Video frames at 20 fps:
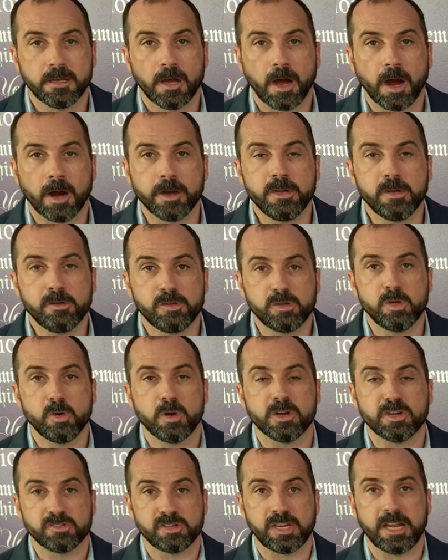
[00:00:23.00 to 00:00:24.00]
Do
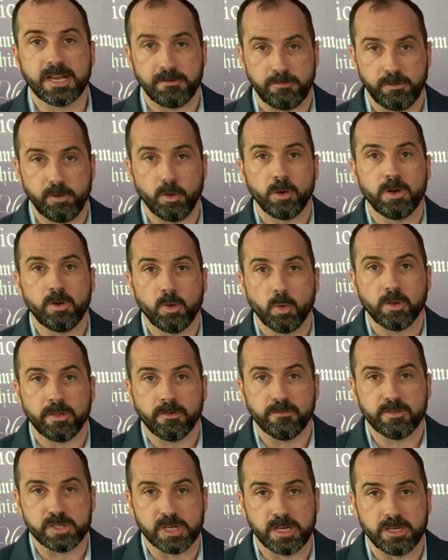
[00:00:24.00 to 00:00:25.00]
you understand, if you're in
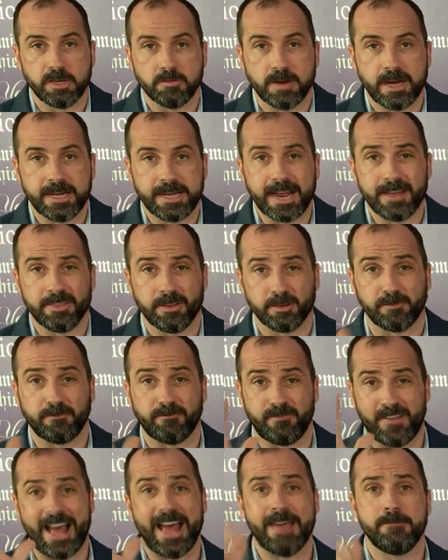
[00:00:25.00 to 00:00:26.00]
Northern Virginia right now, there's
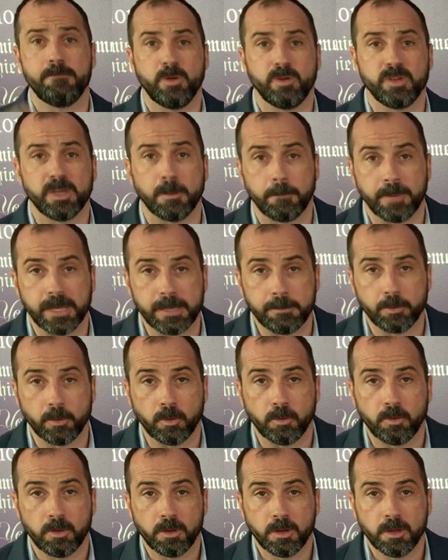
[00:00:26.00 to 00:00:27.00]
5 million
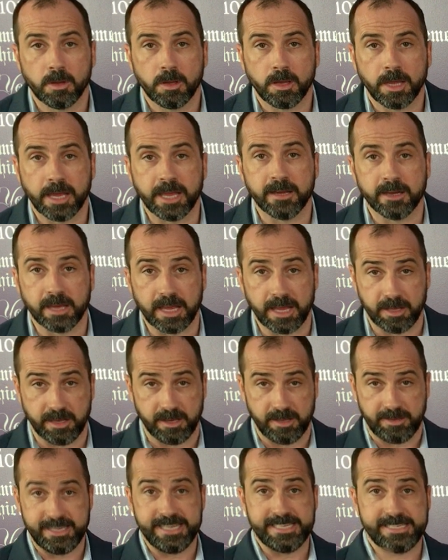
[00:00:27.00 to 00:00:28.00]
people in
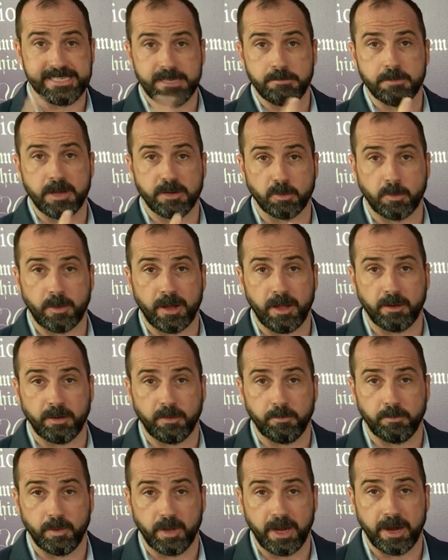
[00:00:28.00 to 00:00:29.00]
the D.C.
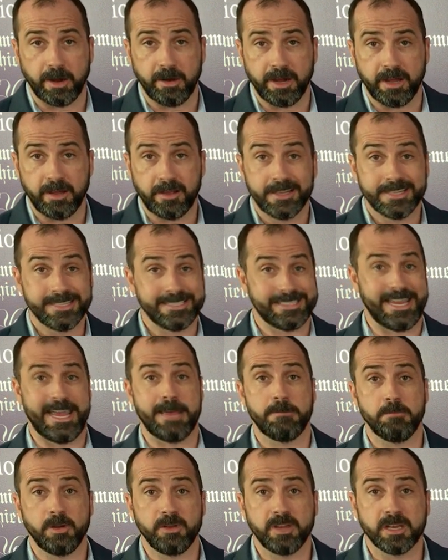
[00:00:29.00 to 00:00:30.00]
metropolitan area,
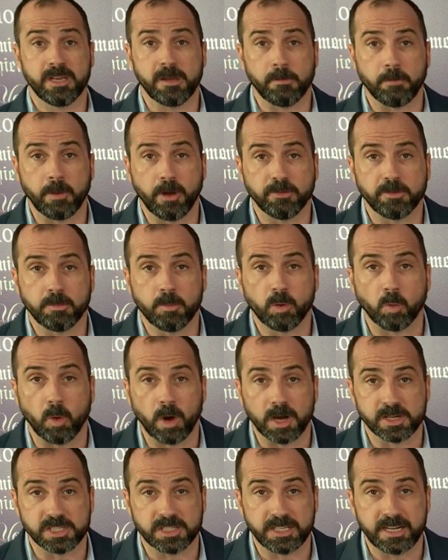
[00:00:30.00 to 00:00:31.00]
10 million in the
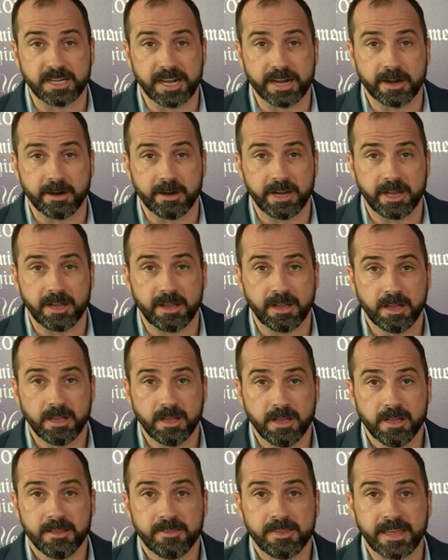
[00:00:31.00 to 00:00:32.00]
Baltimore-Washington area,
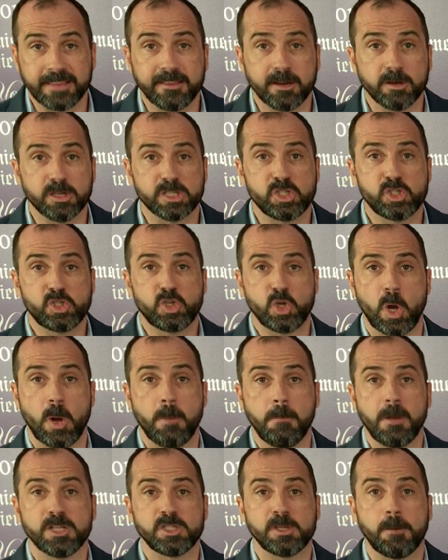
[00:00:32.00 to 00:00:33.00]
that there is so
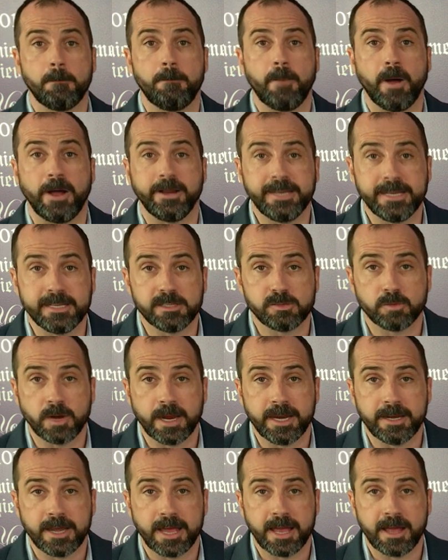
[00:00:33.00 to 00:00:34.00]
much abundance
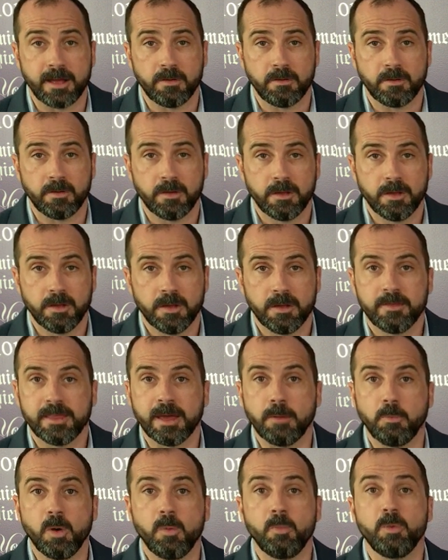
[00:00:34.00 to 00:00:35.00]
right now
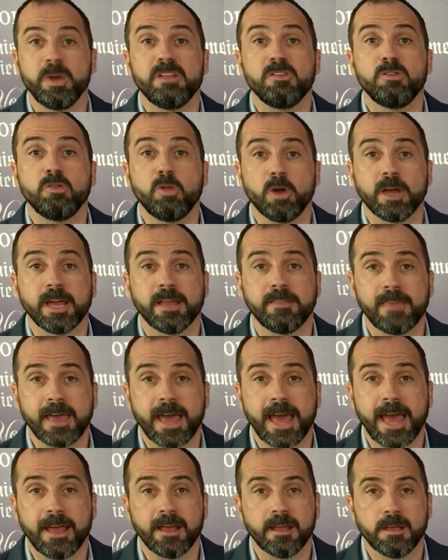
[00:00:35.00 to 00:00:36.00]
that when we look at
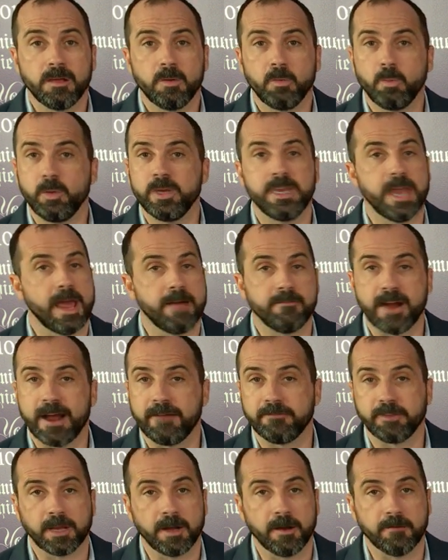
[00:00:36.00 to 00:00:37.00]
that, we never
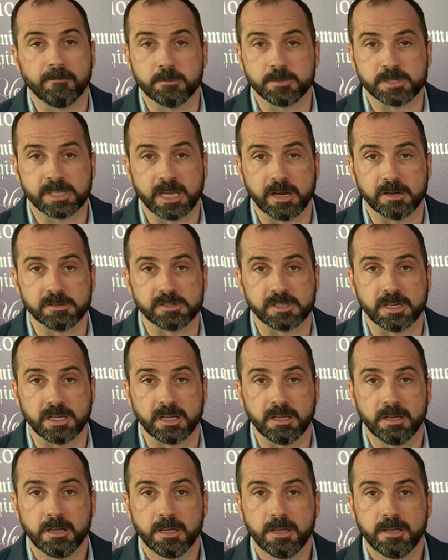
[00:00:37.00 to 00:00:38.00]
have to come from
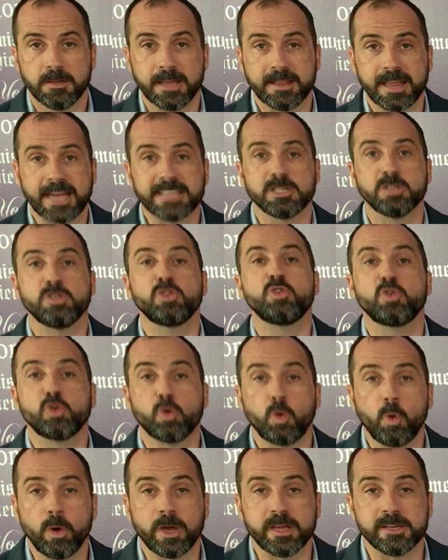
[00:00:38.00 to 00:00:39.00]
scarcity. Now, that's a
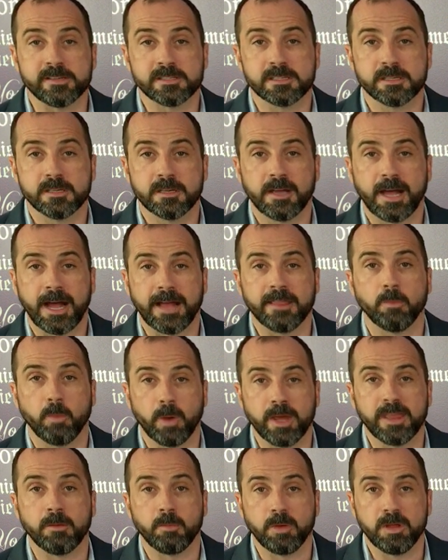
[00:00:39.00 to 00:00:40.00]
choice on the
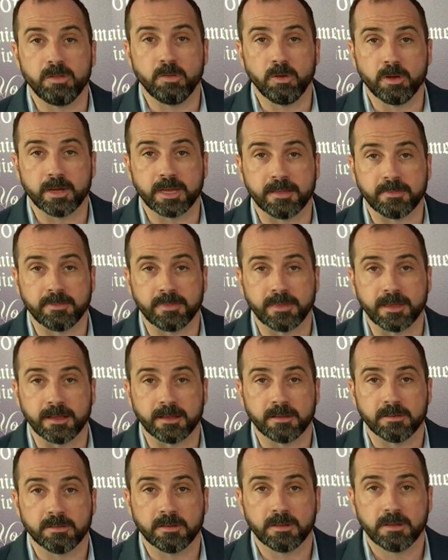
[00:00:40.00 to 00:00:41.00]
way that we look at
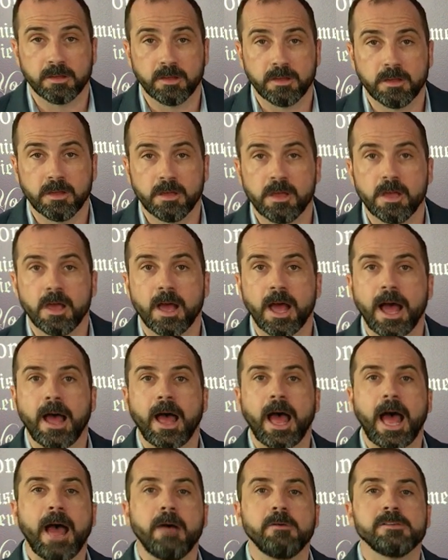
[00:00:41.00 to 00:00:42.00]
things.
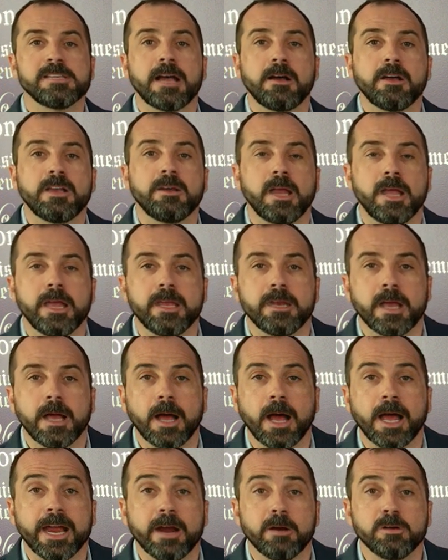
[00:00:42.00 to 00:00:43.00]
I was out in
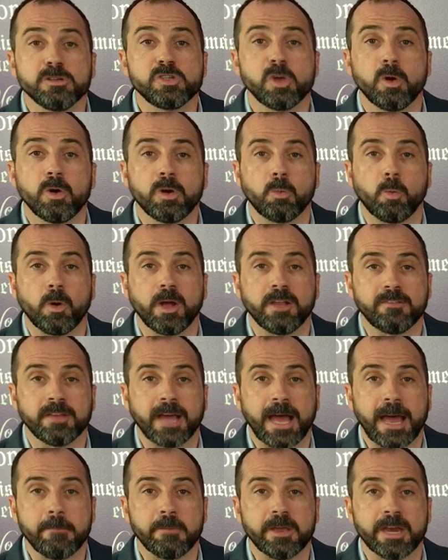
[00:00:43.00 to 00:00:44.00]
Arizona one
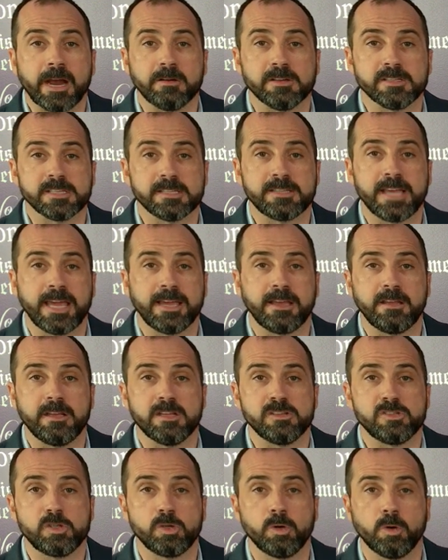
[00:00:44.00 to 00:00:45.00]
time, and I was taking
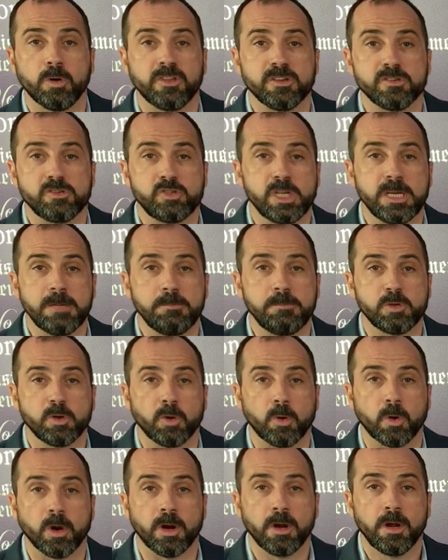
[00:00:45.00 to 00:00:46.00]
this tour, this Jeep
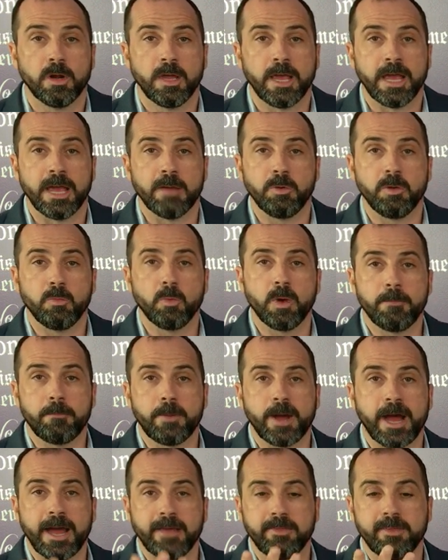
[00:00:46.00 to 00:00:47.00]
tour, and we went
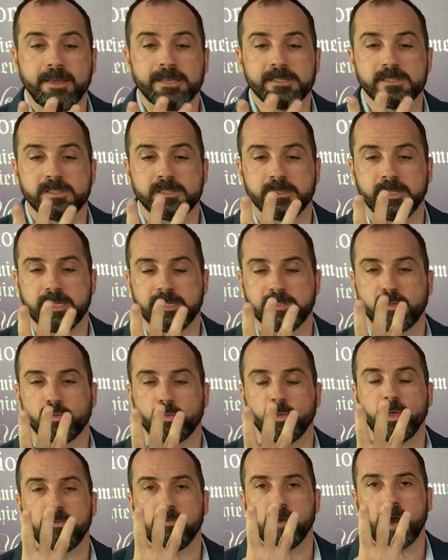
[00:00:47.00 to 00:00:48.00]
by these
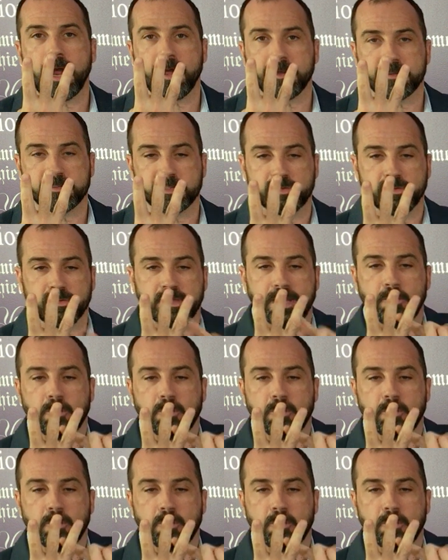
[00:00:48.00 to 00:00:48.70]
three rocks that